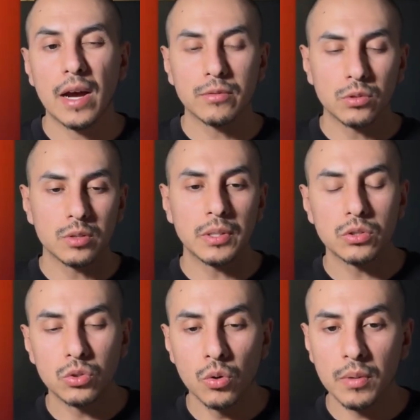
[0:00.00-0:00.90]
have to
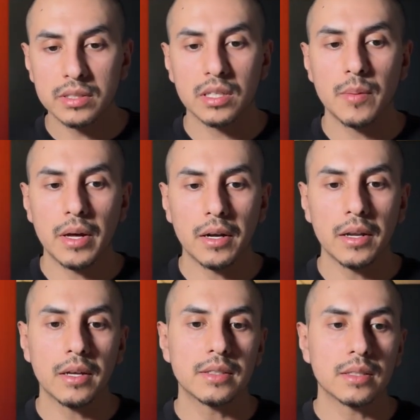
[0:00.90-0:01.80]
spend too much time
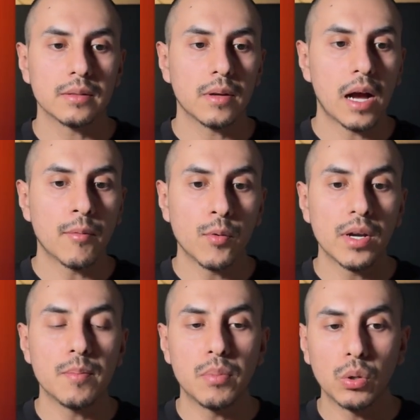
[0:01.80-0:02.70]
editing because I've
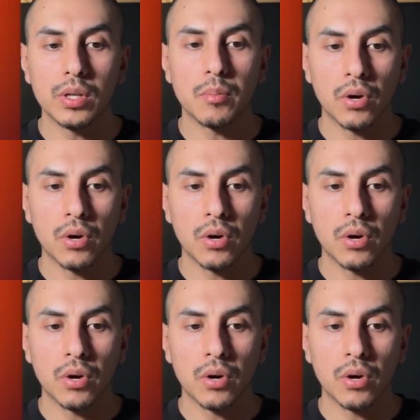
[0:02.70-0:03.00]
already built a